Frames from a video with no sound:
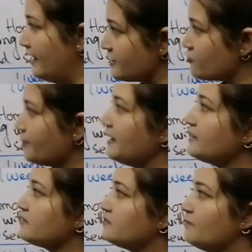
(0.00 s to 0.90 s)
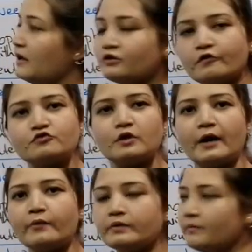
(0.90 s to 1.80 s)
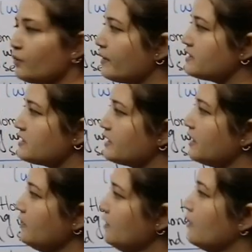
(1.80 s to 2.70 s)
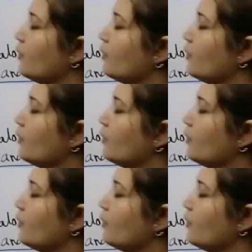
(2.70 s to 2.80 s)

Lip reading: Let's repeat month of July with me once again.